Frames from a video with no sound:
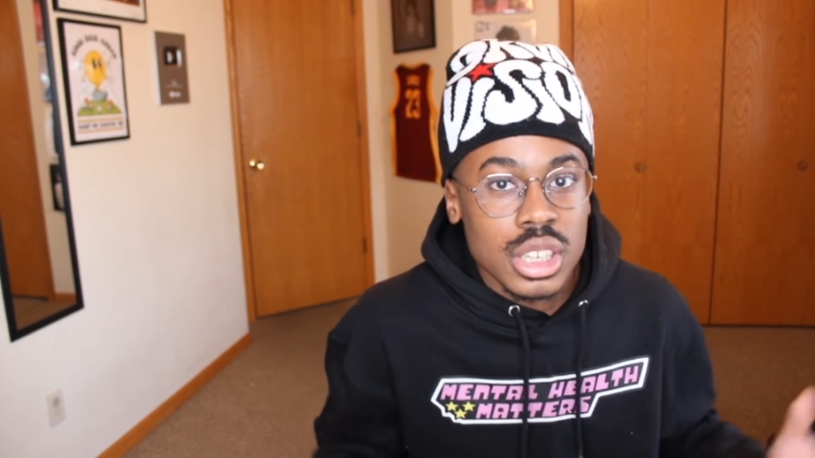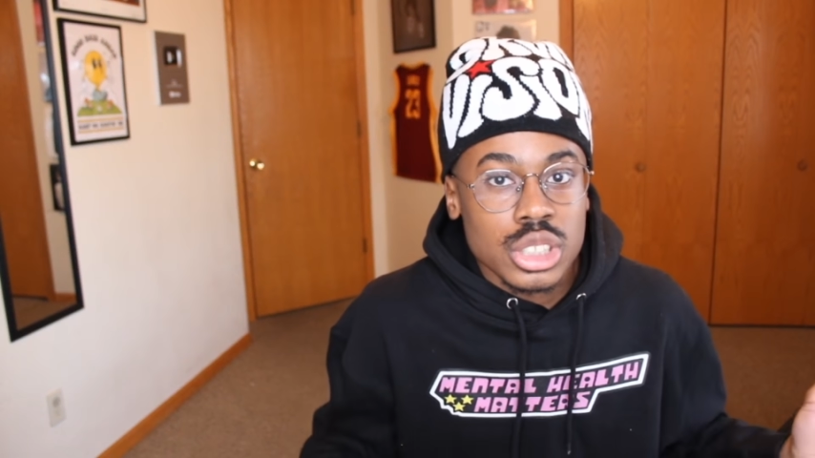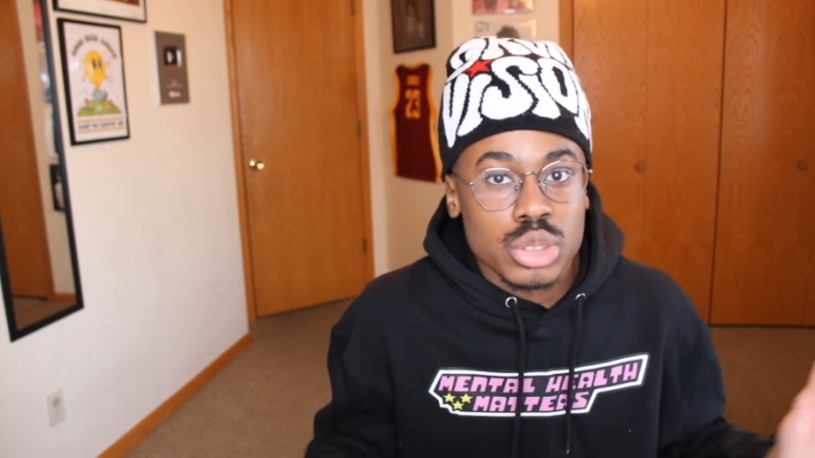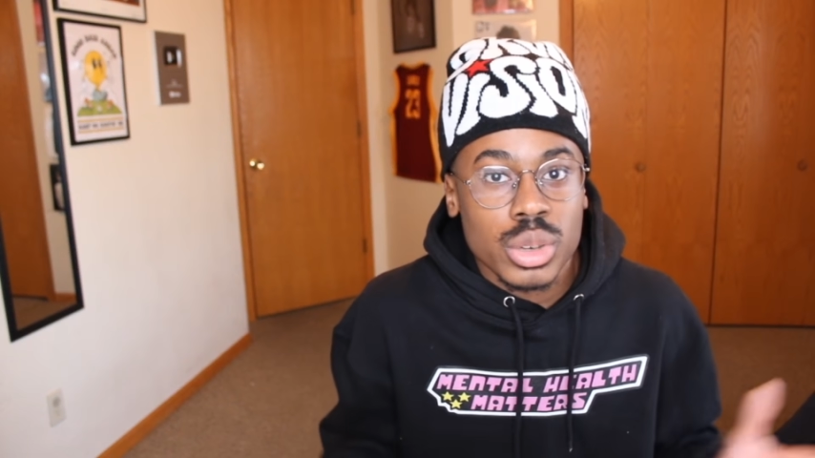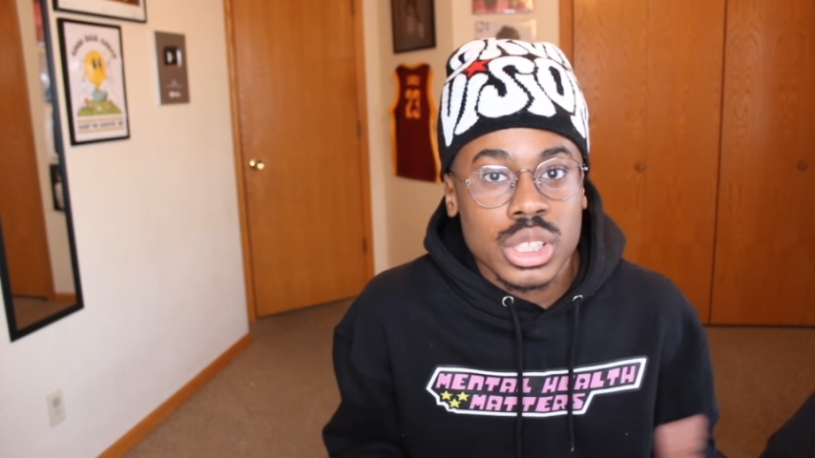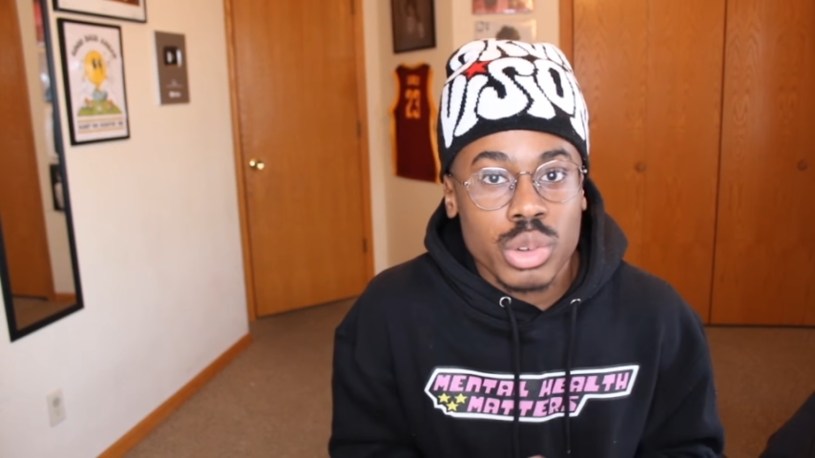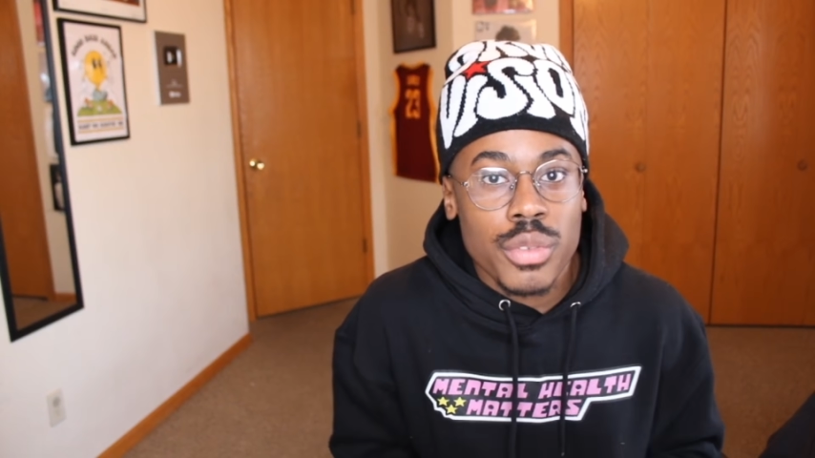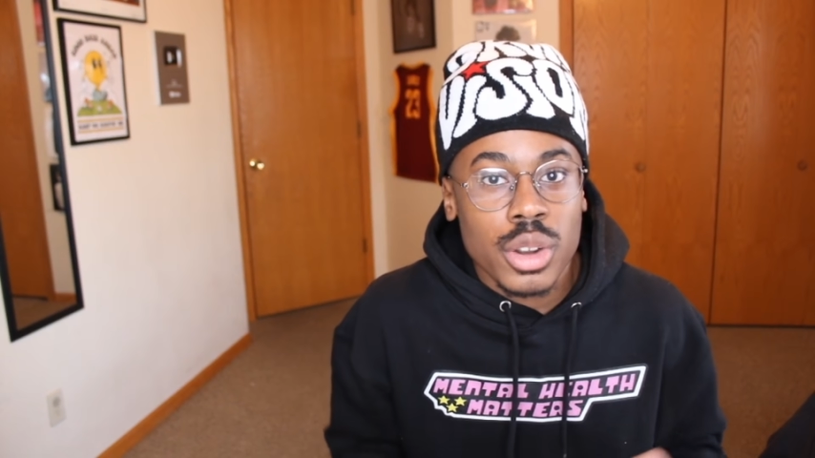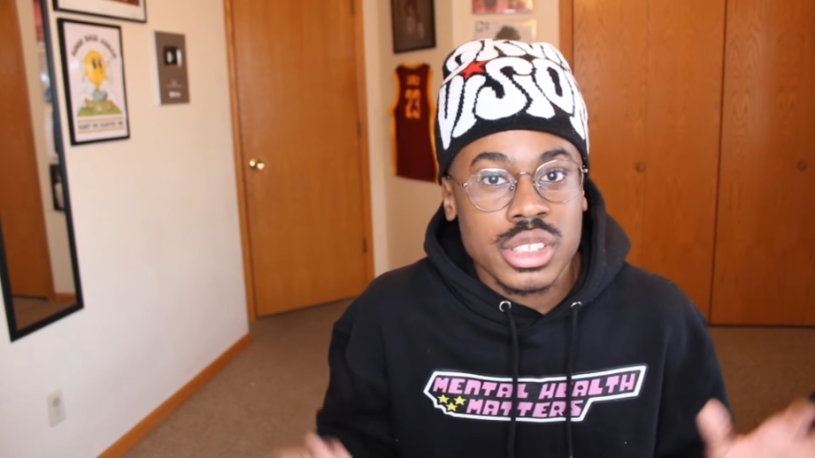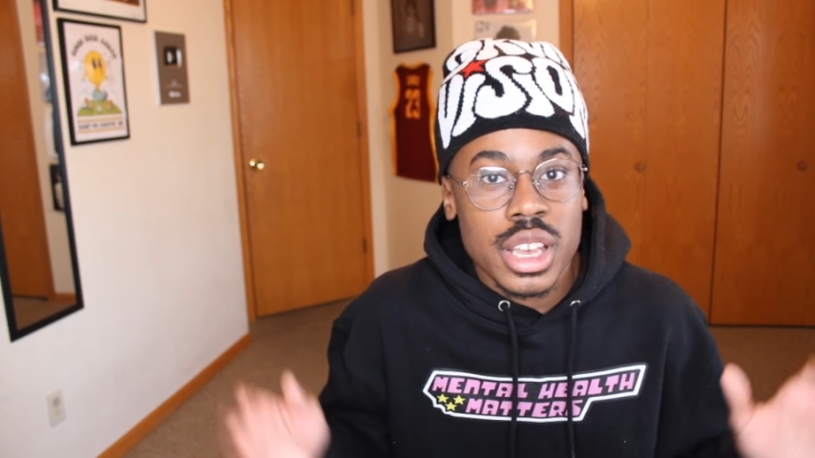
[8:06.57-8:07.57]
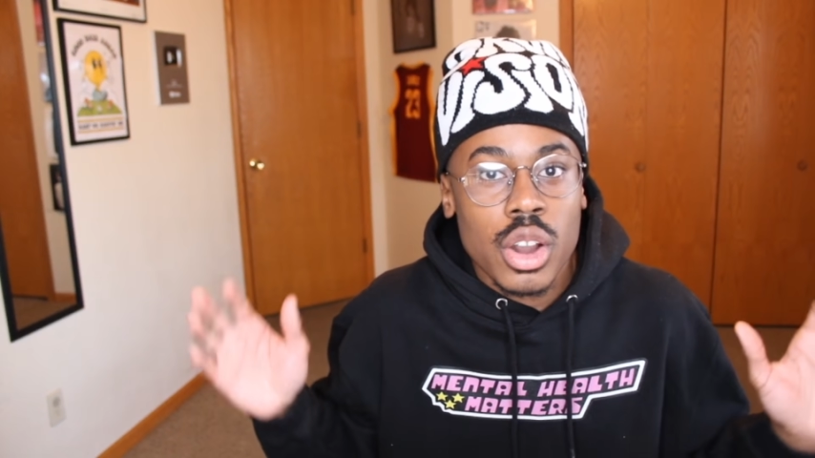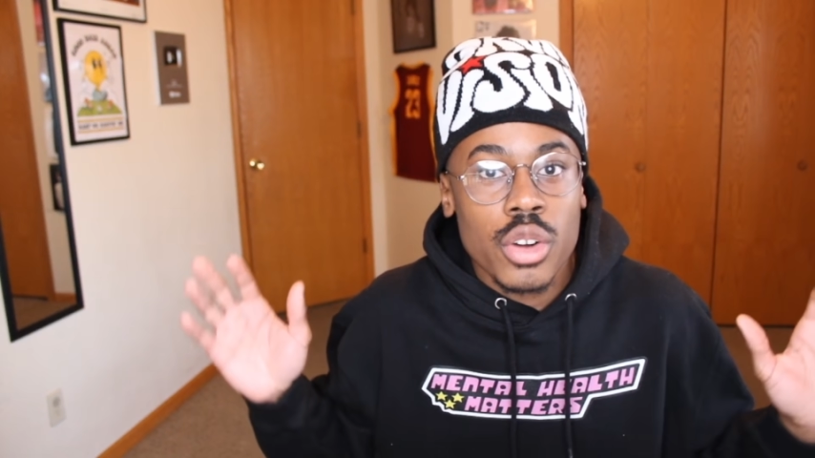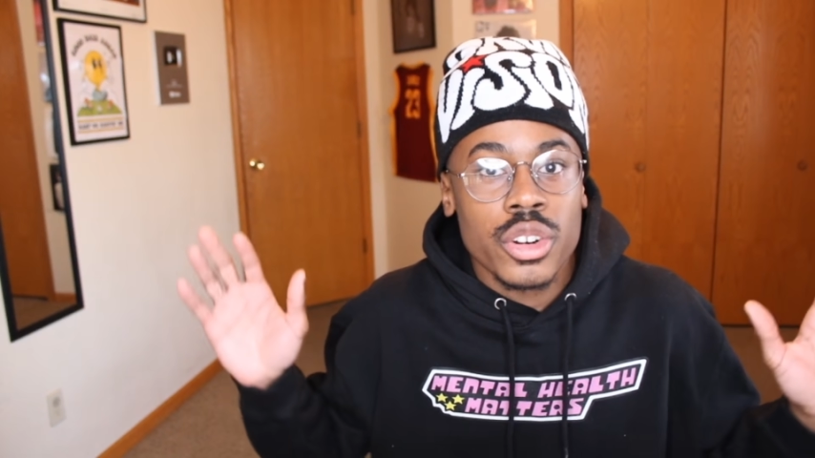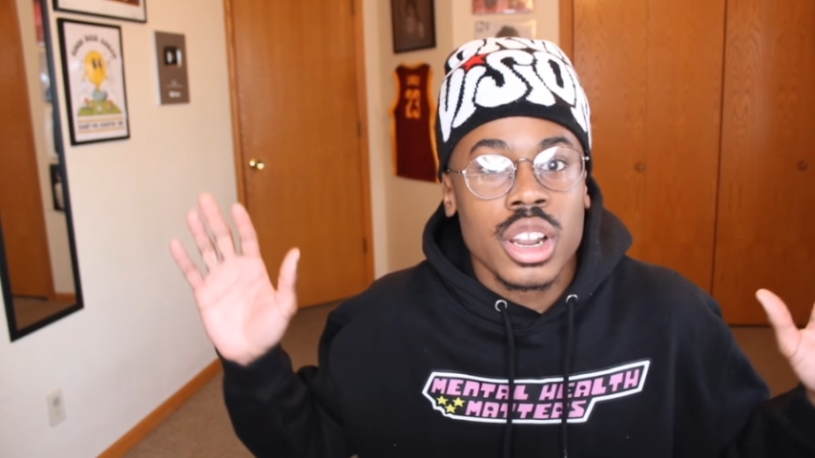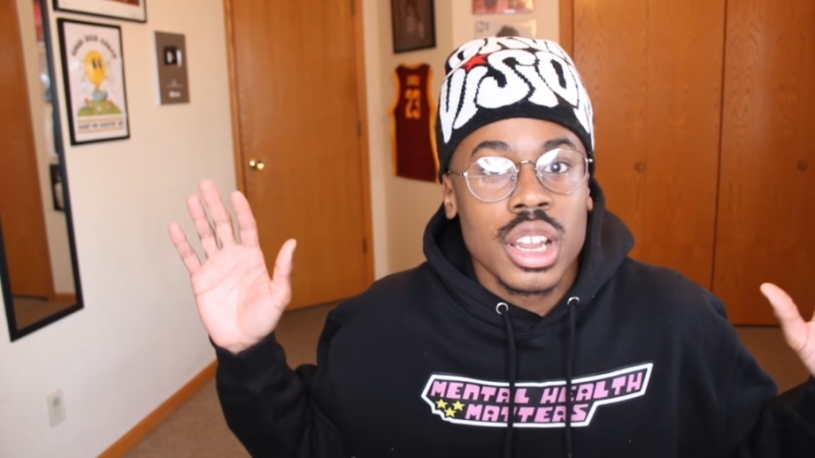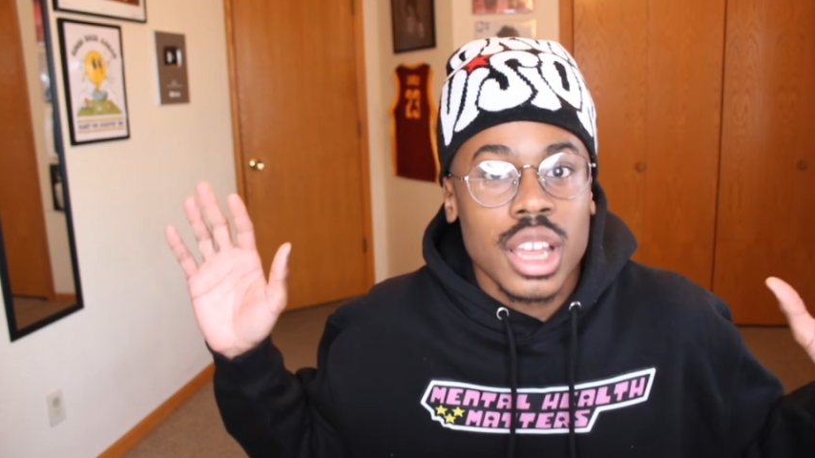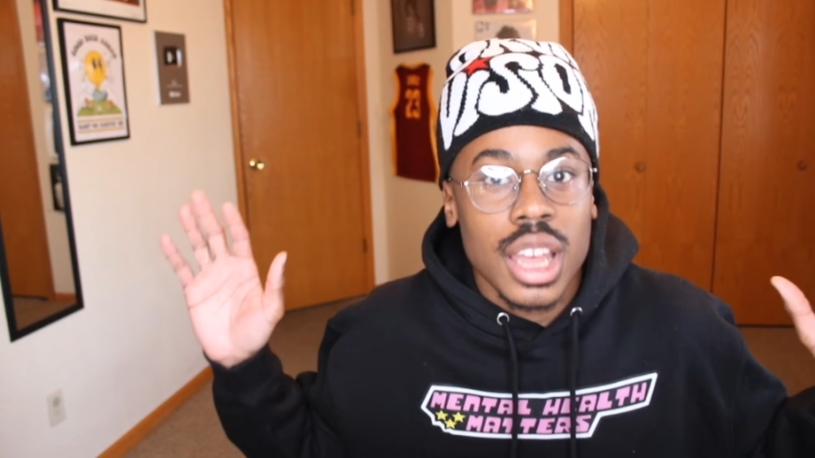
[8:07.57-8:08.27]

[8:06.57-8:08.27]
2024 takeover